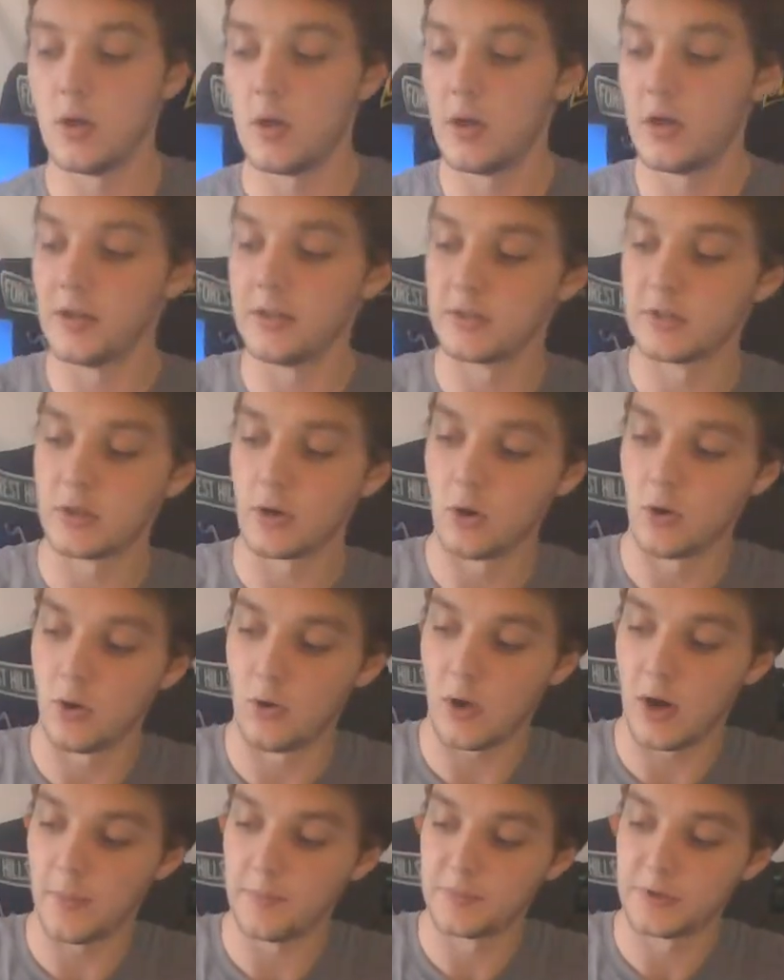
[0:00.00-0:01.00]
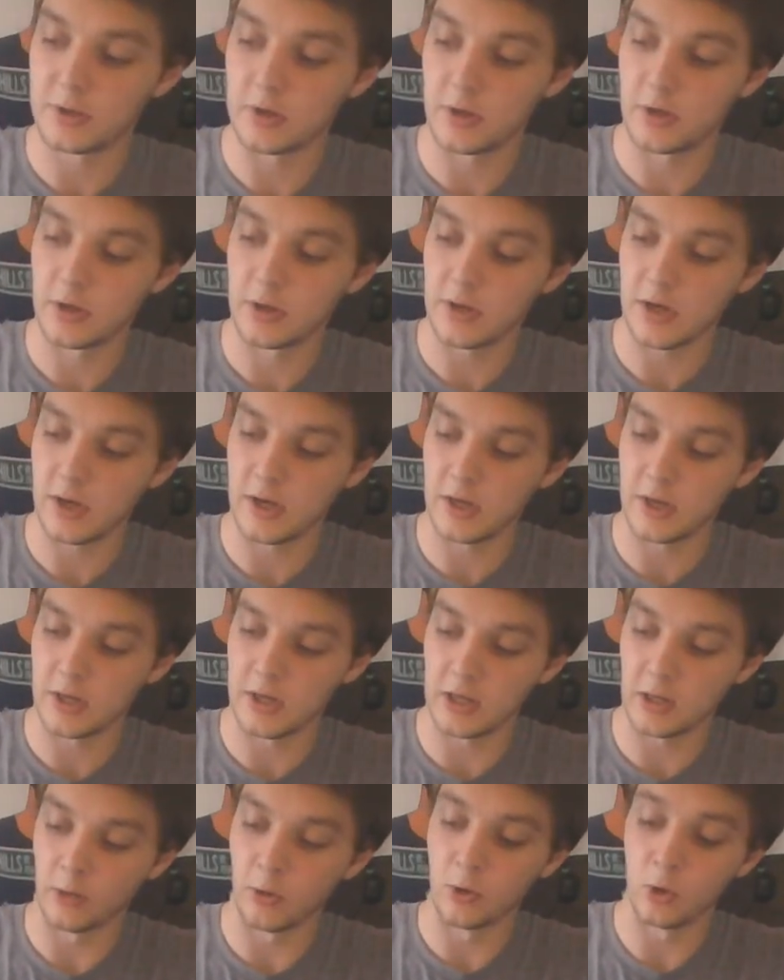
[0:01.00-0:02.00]
And so I'm just going to kind of
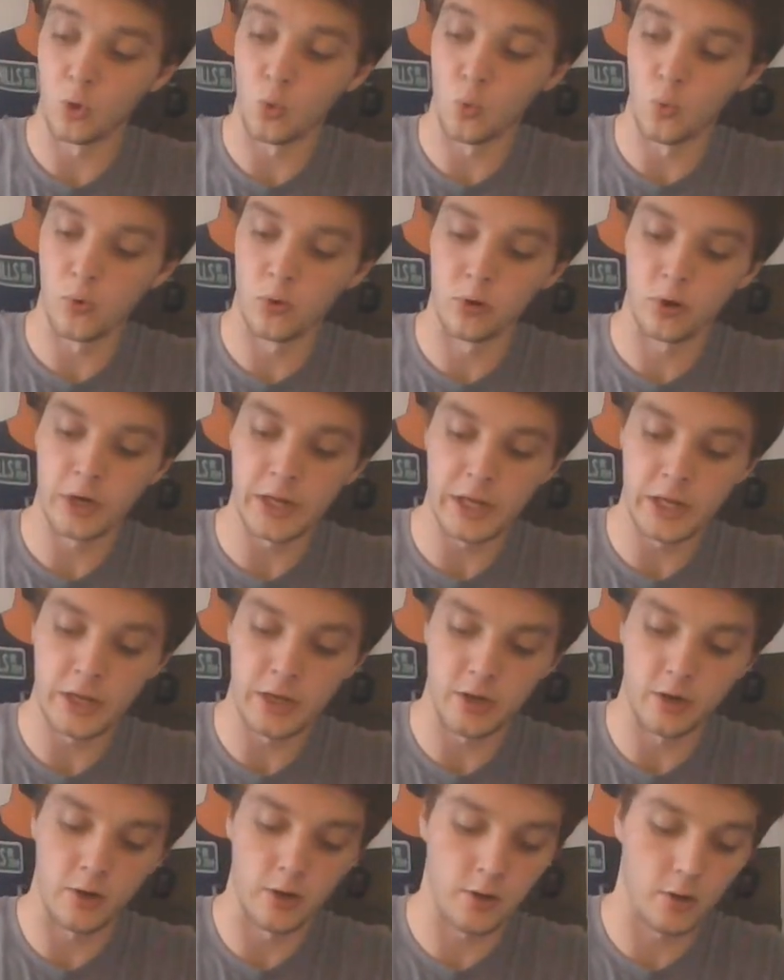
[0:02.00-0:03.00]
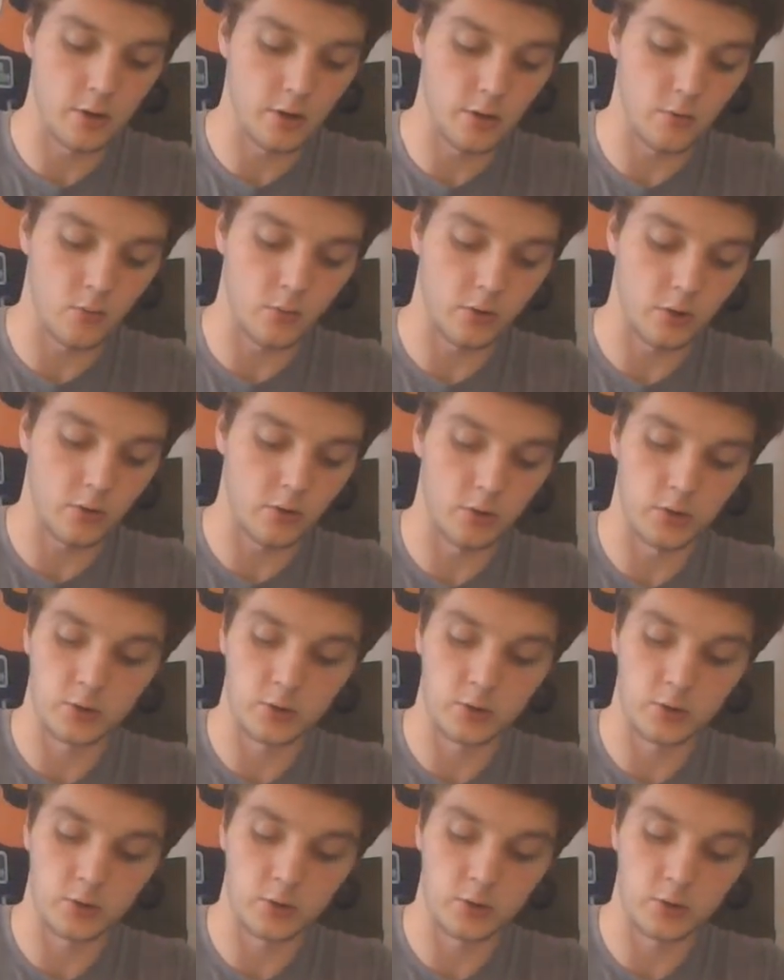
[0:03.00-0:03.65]
get a little wordy here, and we're going